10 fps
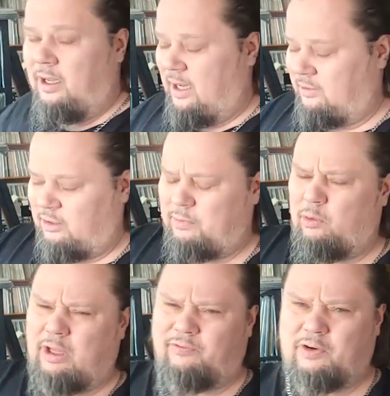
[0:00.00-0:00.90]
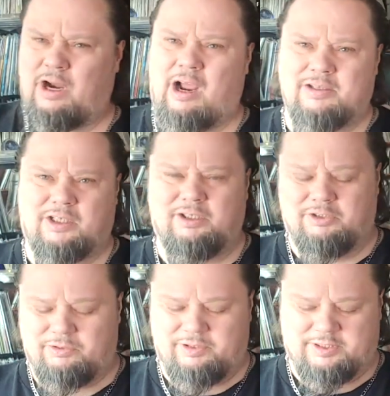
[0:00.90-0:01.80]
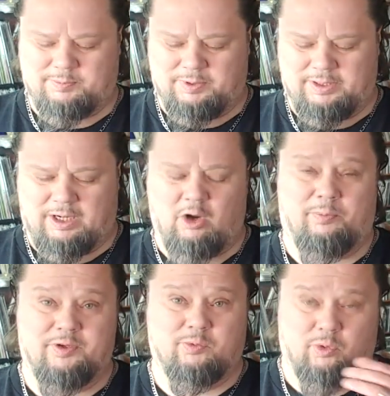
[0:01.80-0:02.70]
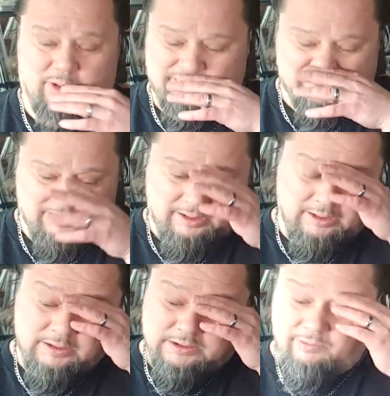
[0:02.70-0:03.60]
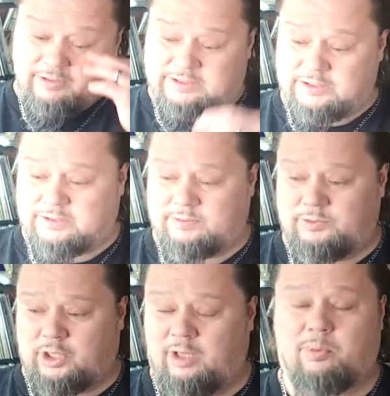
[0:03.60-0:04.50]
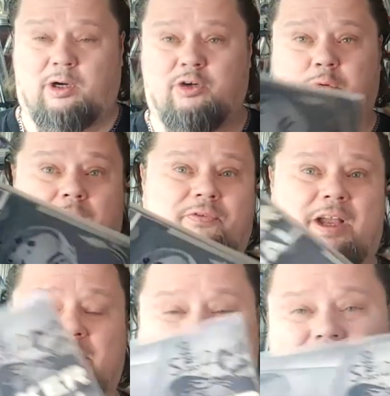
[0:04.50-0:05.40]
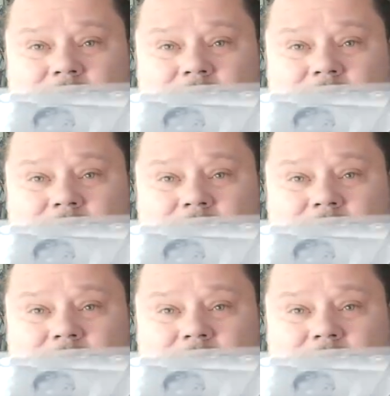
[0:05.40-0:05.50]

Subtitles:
And it took me a while to figure out how I was going to do this, but I hope this works. So this is Charlie Parker 12,000.